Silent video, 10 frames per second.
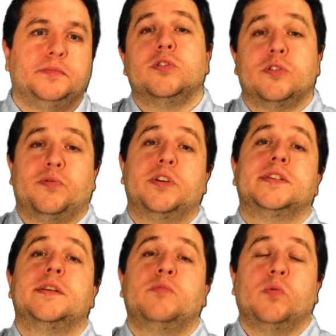For
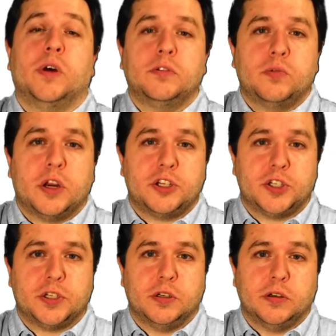example, one
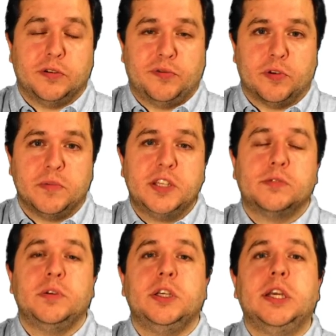crash from
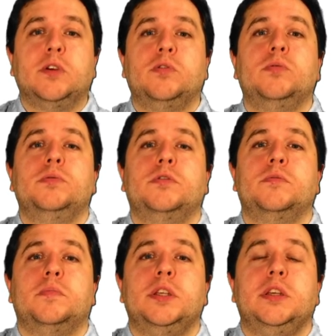XWiki could
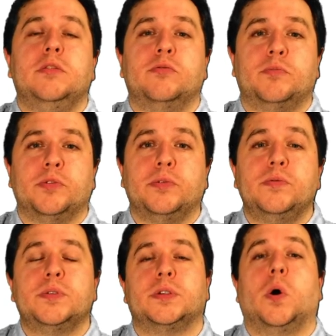be
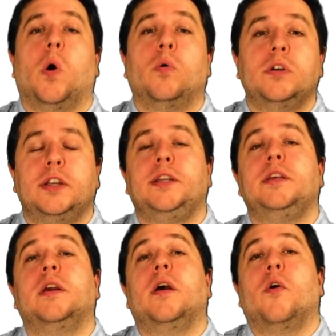reproduced only
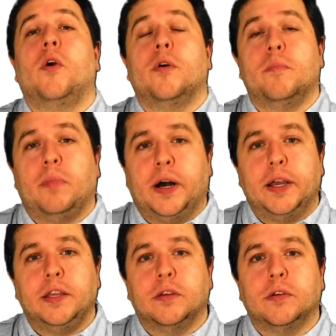by
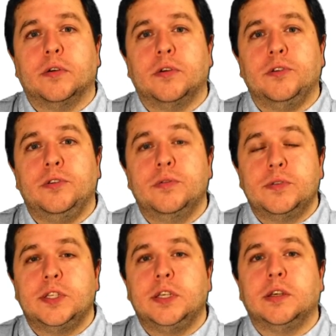
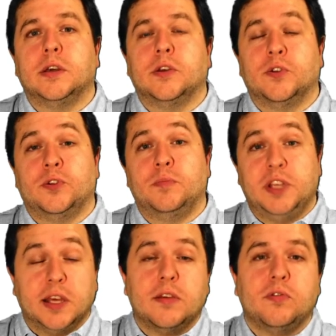using the
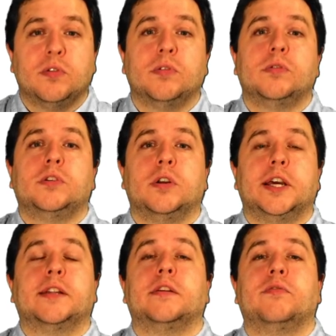behavior
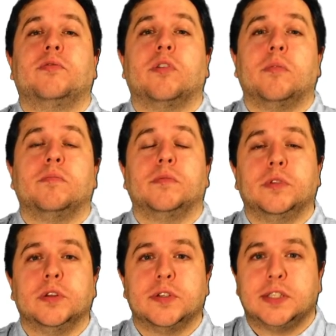collected from
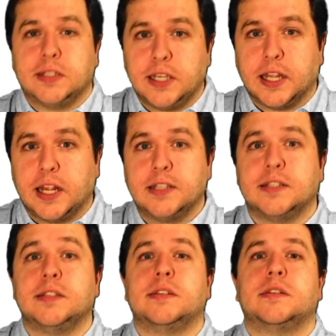the static
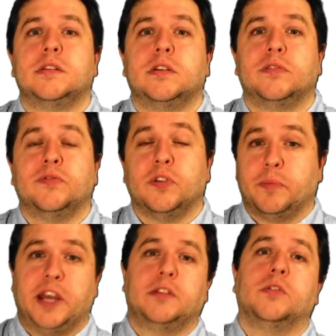analysis of the
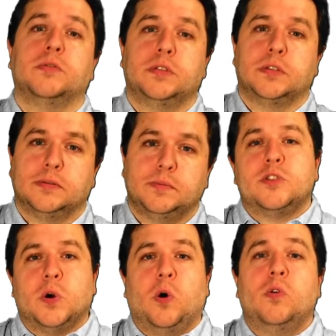bytecode.
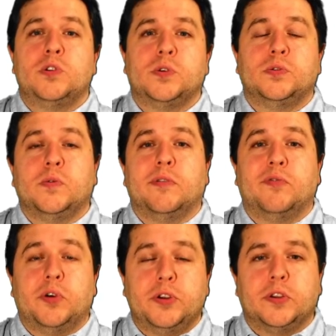Also, to
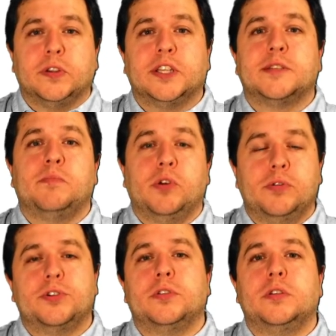avoid an
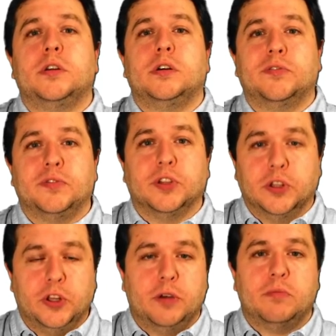explosion of the
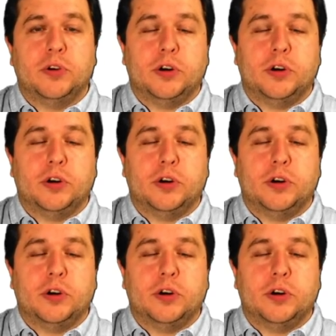number